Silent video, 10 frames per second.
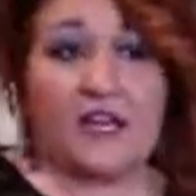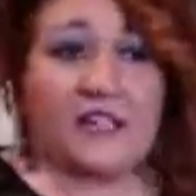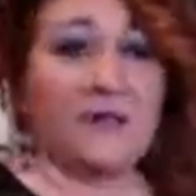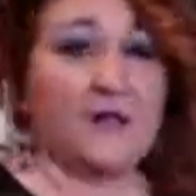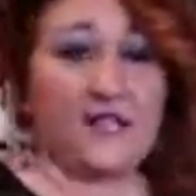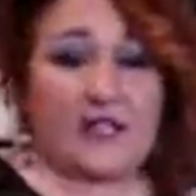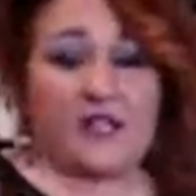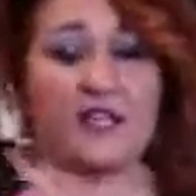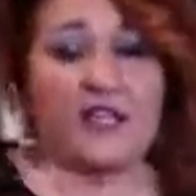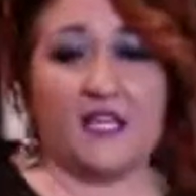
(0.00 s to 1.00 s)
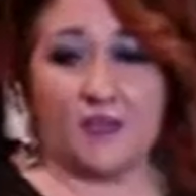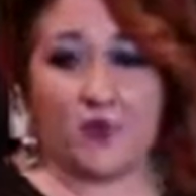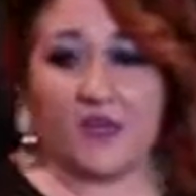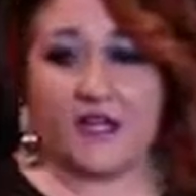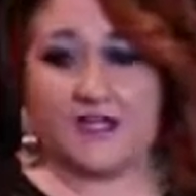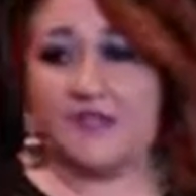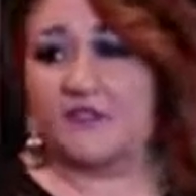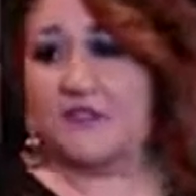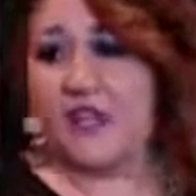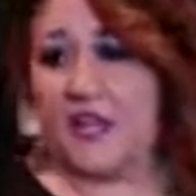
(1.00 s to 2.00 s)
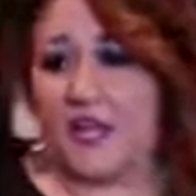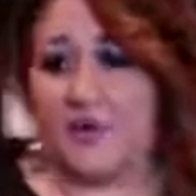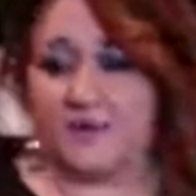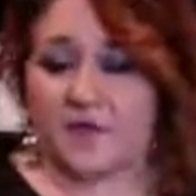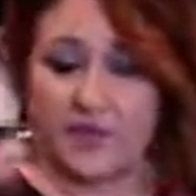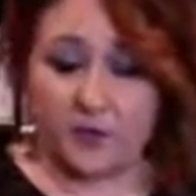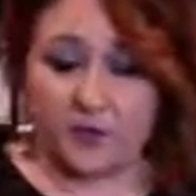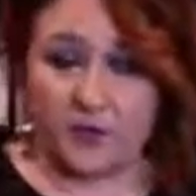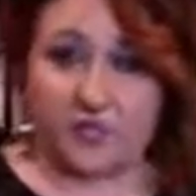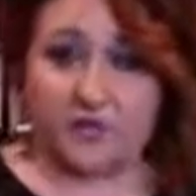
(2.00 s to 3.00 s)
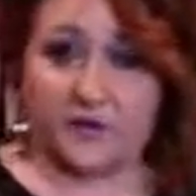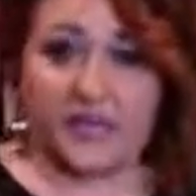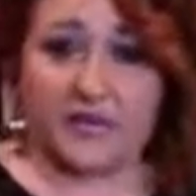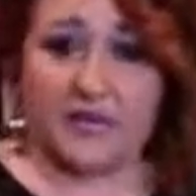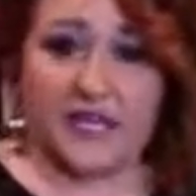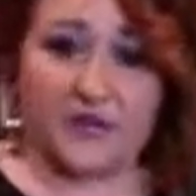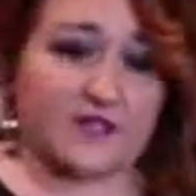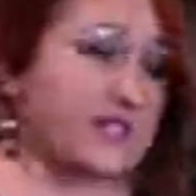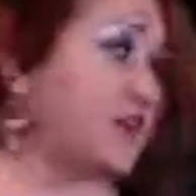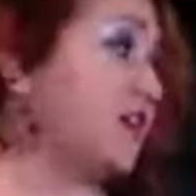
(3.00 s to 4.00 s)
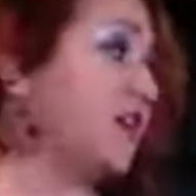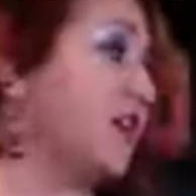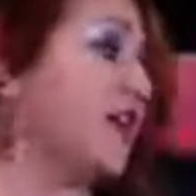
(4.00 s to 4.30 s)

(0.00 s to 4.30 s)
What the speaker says: depending on, again, what I'm looking for as my end result.